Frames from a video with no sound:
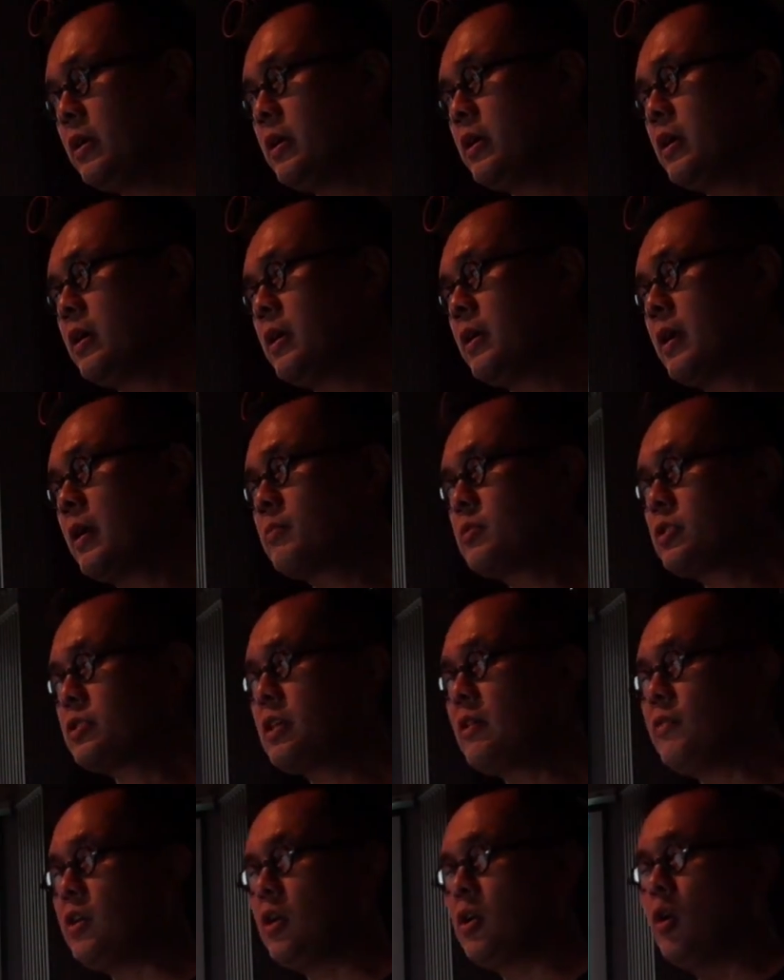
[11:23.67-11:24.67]
Uh, and I'm just
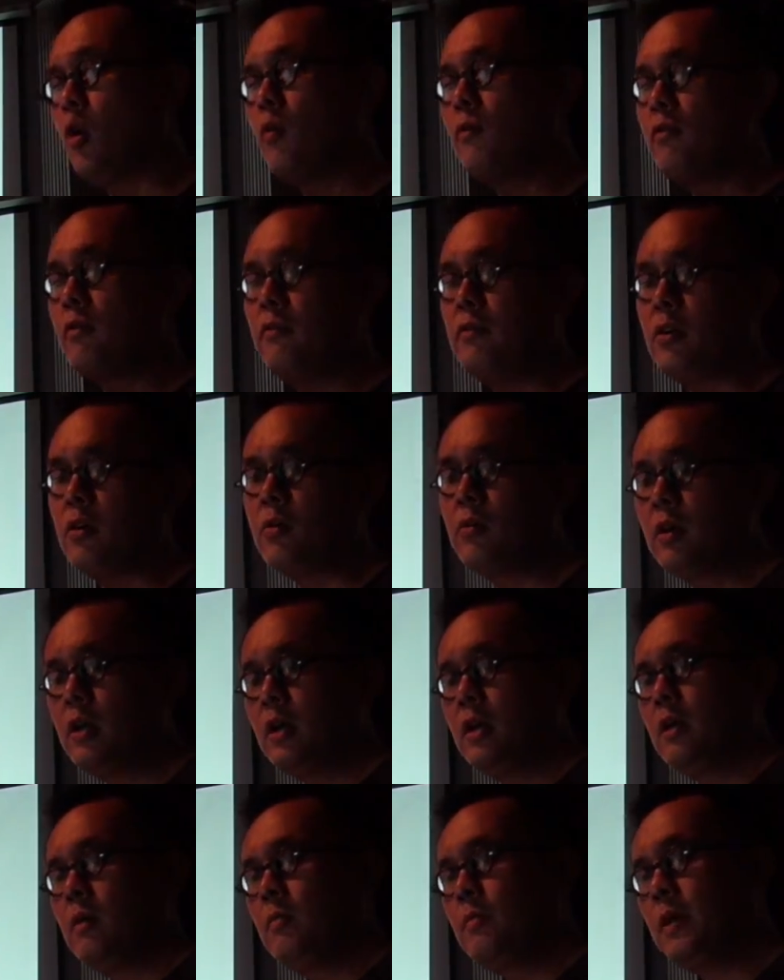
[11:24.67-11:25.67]
giving you an overview.
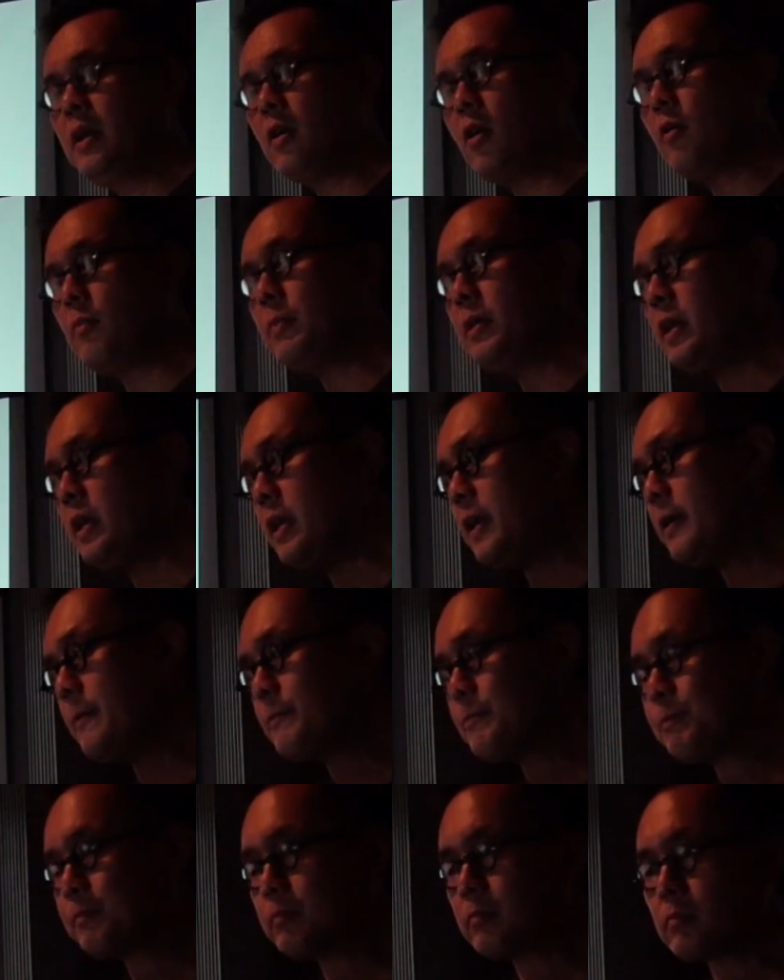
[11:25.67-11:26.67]

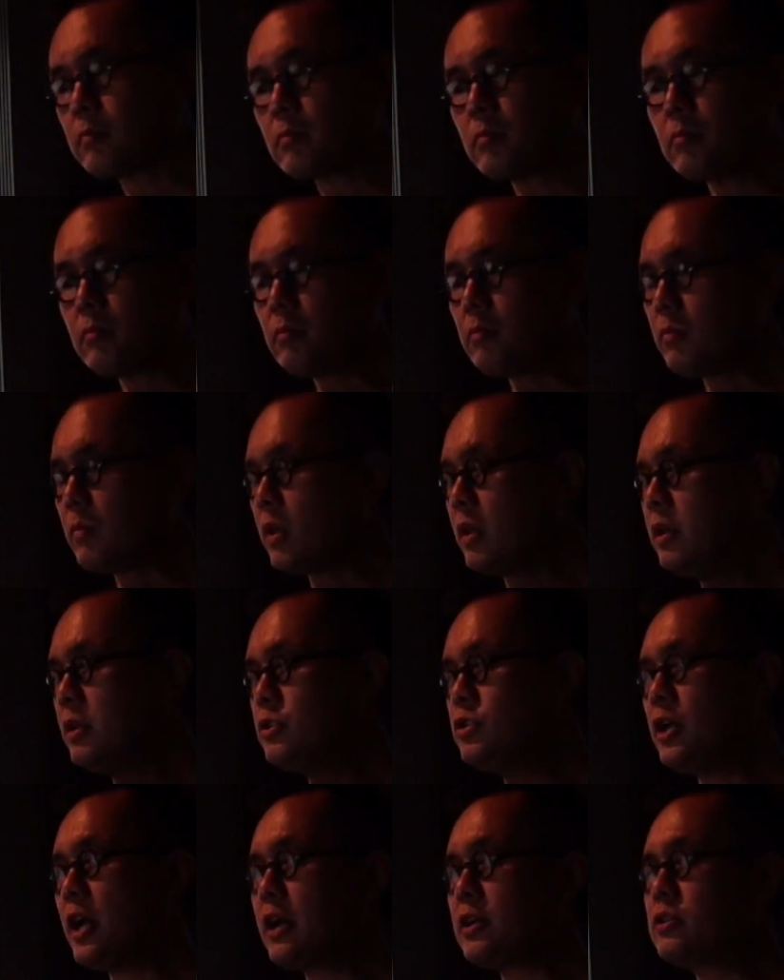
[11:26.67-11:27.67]
PRP
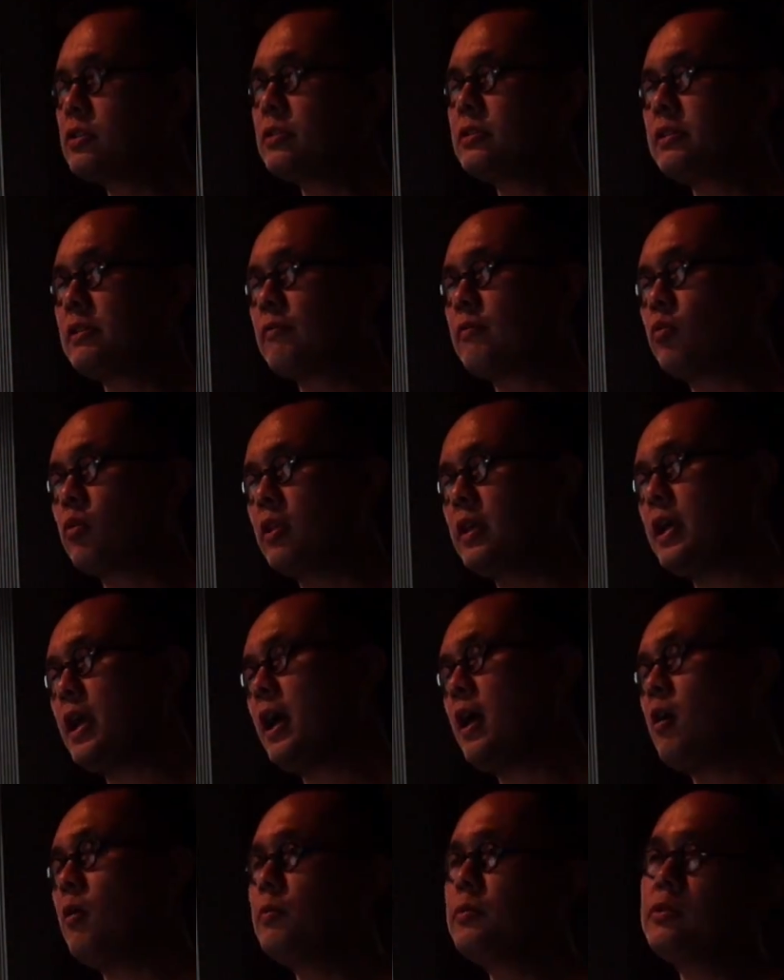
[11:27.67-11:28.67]
injections have really
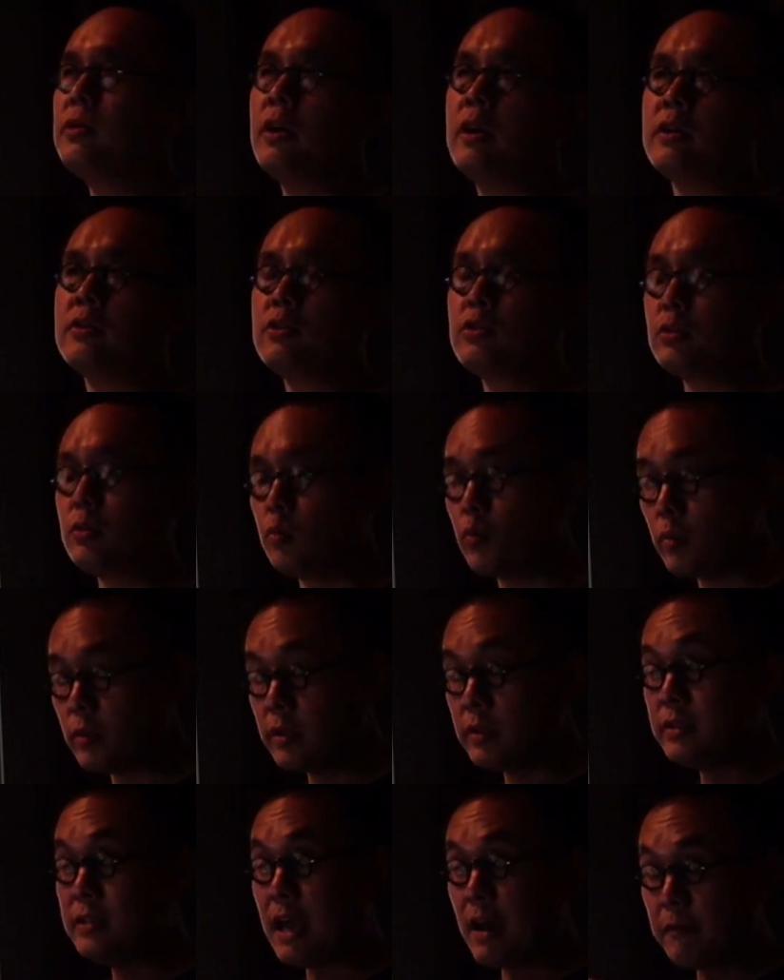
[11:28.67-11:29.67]
helped, uh,
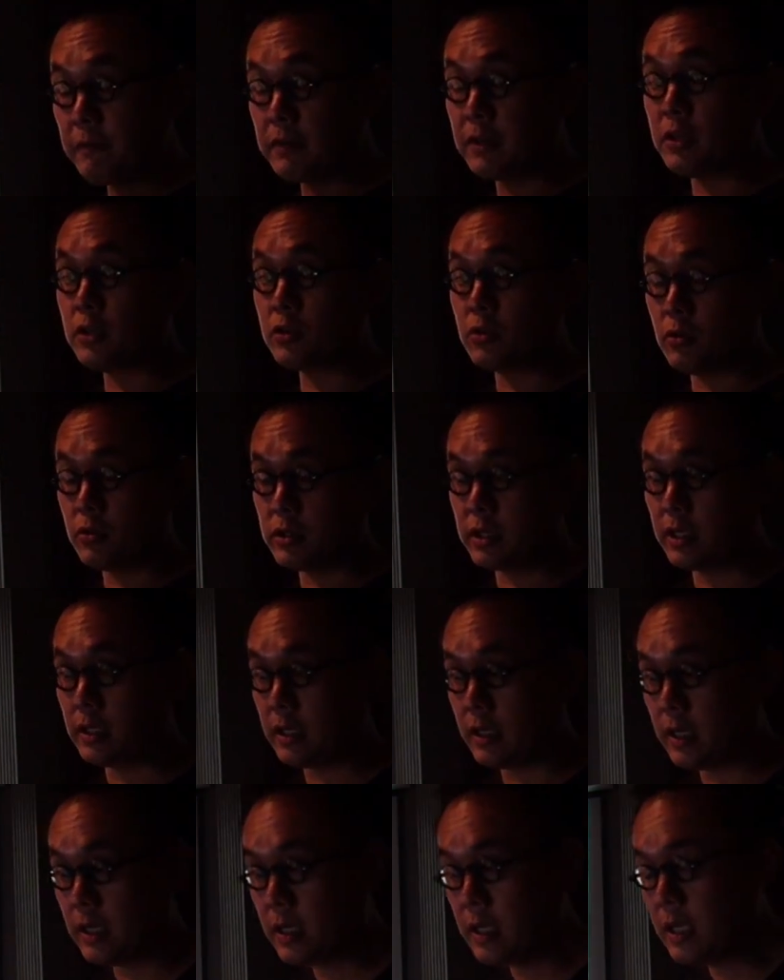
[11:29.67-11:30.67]
definitely
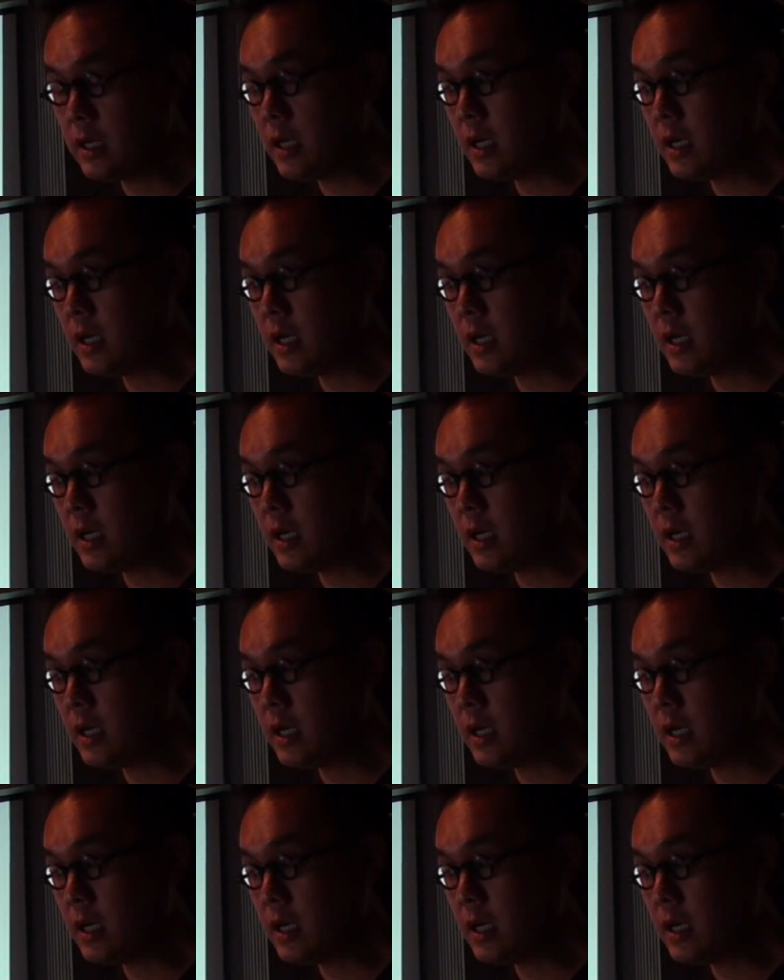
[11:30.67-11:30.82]
surgically.